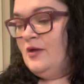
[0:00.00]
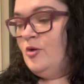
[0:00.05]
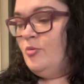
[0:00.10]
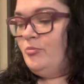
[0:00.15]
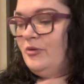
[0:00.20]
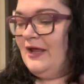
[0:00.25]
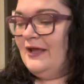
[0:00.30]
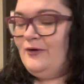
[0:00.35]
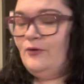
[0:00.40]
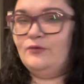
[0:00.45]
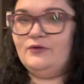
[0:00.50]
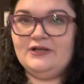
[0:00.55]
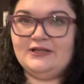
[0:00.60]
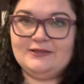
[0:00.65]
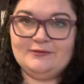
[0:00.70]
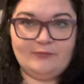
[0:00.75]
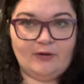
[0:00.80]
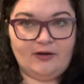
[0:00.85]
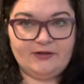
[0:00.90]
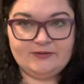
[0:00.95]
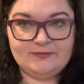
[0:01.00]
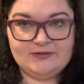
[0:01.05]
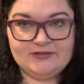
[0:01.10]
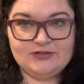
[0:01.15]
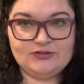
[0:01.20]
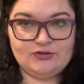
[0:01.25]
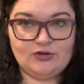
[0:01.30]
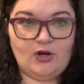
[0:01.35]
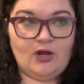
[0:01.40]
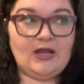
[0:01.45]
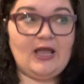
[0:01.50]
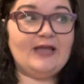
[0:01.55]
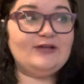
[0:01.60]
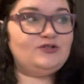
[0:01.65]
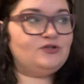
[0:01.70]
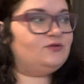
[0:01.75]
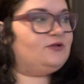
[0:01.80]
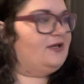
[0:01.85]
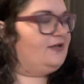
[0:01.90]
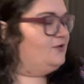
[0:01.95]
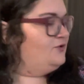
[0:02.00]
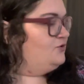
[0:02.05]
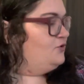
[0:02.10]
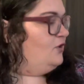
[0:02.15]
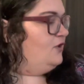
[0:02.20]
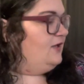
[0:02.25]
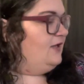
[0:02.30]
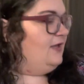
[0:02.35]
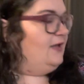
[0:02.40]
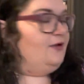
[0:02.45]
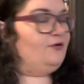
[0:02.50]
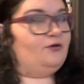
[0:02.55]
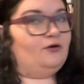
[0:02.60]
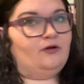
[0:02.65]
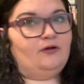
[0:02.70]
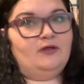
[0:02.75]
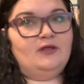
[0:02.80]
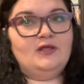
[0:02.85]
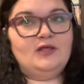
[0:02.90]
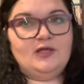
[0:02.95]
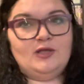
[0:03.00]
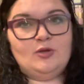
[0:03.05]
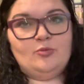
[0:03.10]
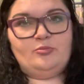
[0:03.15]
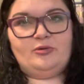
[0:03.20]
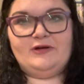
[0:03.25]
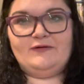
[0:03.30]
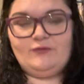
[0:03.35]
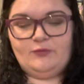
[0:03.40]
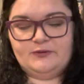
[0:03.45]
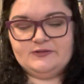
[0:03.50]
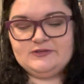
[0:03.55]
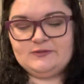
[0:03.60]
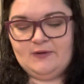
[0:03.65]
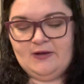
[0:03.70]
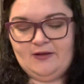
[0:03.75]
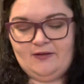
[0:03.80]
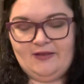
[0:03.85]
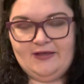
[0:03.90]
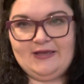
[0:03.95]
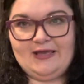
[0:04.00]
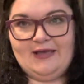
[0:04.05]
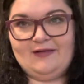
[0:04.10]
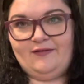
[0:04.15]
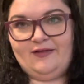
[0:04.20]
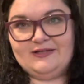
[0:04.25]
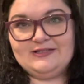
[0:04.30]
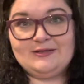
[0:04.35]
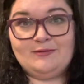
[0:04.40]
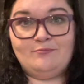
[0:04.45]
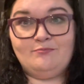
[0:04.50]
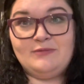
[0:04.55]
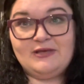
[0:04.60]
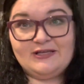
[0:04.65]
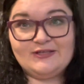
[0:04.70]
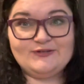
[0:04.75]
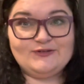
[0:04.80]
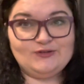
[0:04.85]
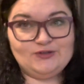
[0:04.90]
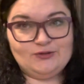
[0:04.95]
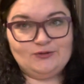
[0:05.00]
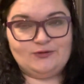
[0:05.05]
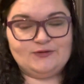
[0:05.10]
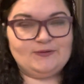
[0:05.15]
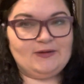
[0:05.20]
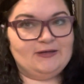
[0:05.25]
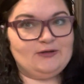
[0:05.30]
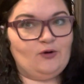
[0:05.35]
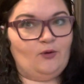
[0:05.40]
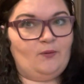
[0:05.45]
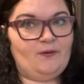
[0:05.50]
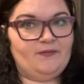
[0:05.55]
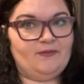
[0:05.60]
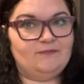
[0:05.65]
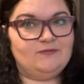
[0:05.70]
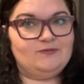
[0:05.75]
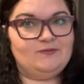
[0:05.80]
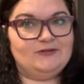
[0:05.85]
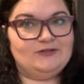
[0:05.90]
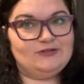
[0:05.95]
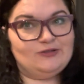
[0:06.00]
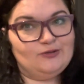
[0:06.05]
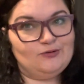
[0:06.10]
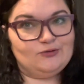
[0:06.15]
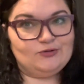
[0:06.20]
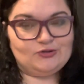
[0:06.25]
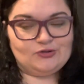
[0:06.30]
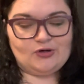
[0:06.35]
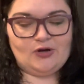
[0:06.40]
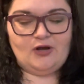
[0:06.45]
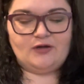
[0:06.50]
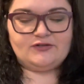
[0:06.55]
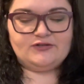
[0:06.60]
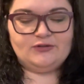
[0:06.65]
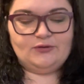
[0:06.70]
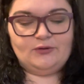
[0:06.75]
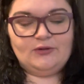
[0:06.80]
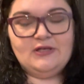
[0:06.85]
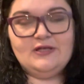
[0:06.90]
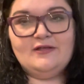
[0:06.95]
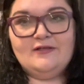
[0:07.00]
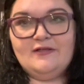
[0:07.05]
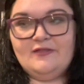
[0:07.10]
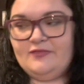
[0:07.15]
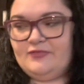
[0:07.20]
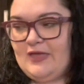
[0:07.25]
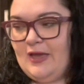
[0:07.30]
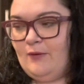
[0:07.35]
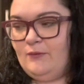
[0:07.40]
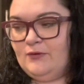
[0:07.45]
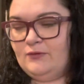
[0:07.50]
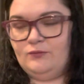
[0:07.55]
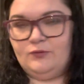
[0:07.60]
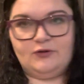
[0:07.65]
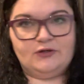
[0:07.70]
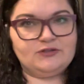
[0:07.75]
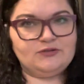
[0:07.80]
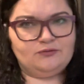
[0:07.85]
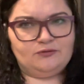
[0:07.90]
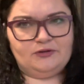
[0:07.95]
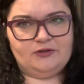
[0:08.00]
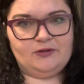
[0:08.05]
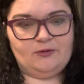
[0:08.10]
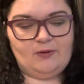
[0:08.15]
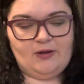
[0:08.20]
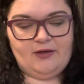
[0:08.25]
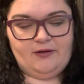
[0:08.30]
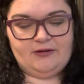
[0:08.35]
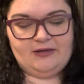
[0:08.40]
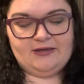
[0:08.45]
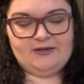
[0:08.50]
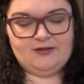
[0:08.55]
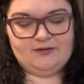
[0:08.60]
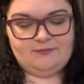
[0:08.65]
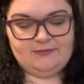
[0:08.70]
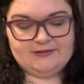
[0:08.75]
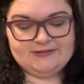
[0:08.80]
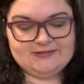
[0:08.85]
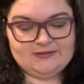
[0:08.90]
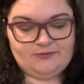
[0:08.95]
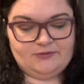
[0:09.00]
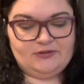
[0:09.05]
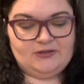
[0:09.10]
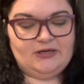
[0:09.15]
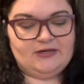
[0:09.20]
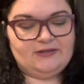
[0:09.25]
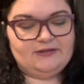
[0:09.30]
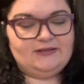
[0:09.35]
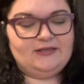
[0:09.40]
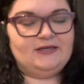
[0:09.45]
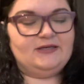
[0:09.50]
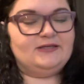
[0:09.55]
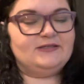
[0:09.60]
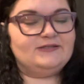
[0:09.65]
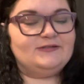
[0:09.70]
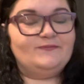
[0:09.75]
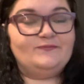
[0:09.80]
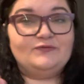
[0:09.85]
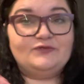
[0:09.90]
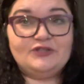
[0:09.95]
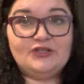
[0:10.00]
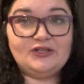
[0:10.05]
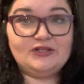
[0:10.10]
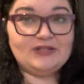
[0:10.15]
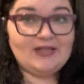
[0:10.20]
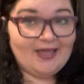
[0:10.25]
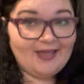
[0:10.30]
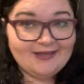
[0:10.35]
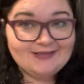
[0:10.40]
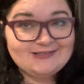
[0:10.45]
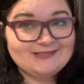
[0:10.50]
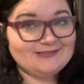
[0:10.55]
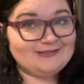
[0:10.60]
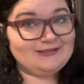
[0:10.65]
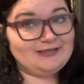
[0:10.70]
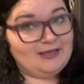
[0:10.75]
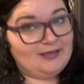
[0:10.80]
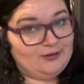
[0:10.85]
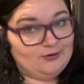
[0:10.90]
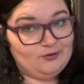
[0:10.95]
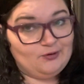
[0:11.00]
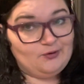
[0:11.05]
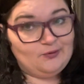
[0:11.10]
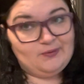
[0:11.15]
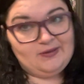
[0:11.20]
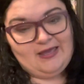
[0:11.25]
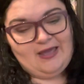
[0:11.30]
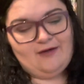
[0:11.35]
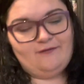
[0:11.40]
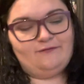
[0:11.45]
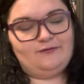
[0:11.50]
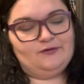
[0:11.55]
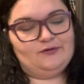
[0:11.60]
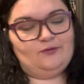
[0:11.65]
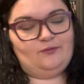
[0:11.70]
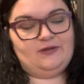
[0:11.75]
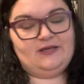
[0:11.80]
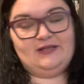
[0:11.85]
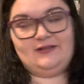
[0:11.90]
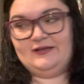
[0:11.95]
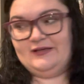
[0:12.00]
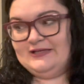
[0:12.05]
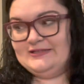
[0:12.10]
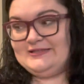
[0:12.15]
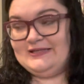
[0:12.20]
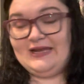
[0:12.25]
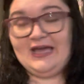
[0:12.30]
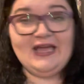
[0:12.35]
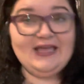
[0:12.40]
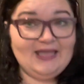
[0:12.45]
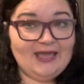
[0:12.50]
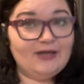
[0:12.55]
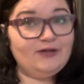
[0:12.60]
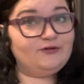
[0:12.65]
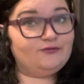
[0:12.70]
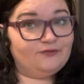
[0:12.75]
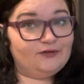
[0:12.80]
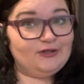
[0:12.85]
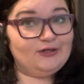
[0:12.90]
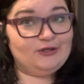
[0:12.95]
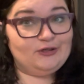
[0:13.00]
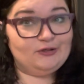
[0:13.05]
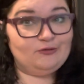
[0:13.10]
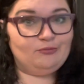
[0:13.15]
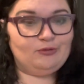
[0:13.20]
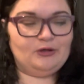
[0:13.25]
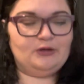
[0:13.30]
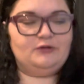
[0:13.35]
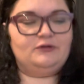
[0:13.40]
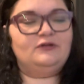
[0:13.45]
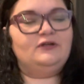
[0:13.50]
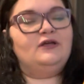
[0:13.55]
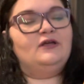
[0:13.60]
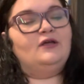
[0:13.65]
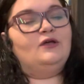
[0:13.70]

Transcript: But I don't need them all to be strong. I do like a strong candle, but every once in a while, like I like to mix too, so I don't want them to be too strong. So that one worked really well and I could have mixed it with a lot of things. The last candle we have for the week, like I said, I had a very good burn